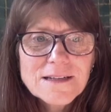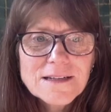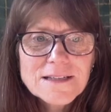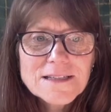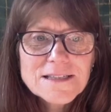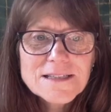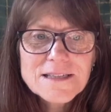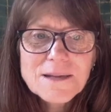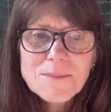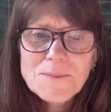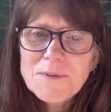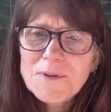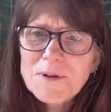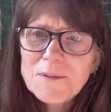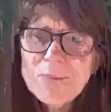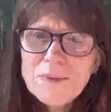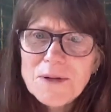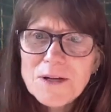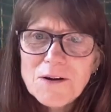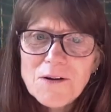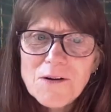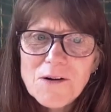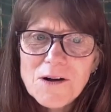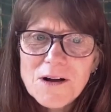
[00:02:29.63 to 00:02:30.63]
Something
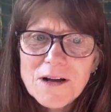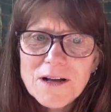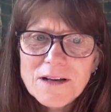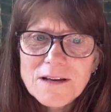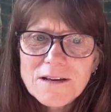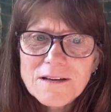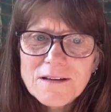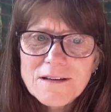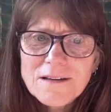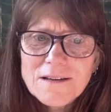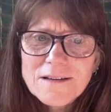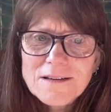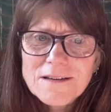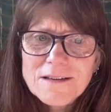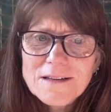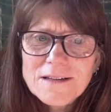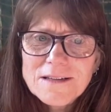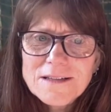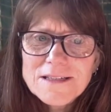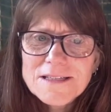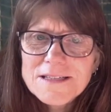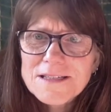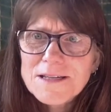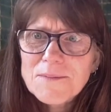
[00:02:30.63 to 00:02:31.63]
beyond.
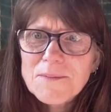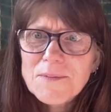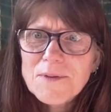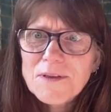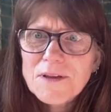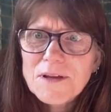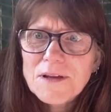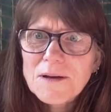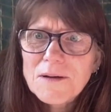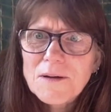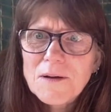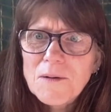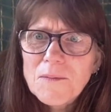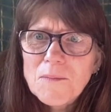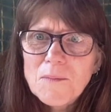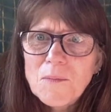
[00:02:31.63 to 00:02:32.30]
Something